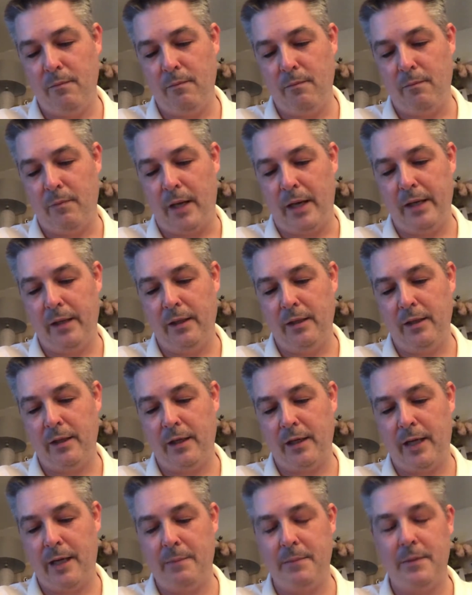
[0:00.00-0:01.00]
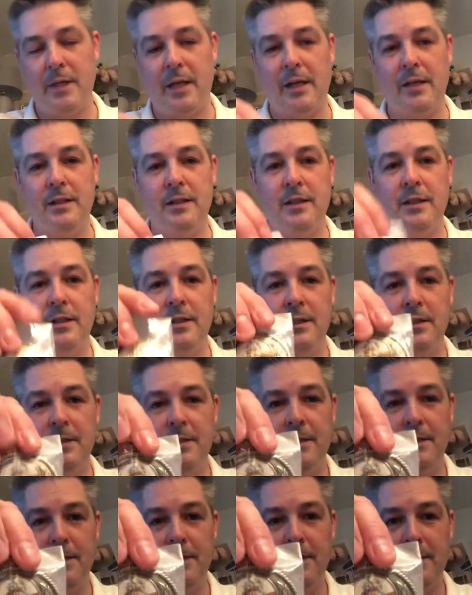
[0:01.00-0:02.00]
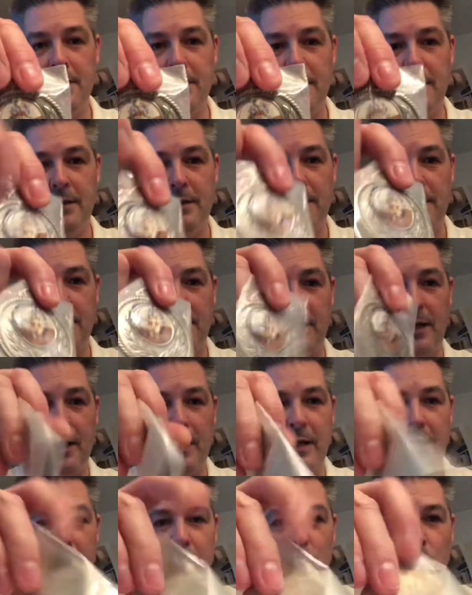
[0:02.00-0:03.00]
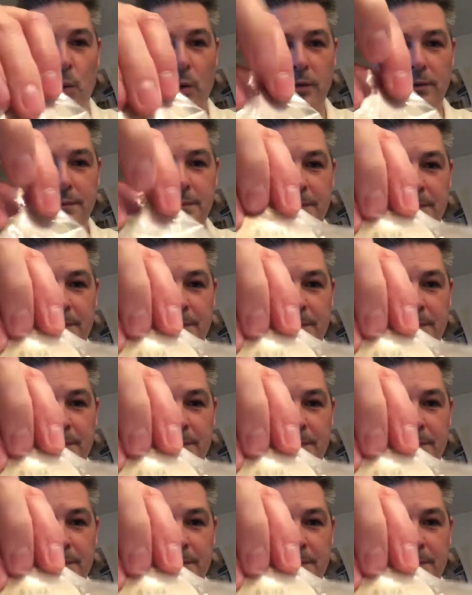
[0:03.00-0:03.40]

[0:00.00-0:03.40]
mile. I came second in 1991.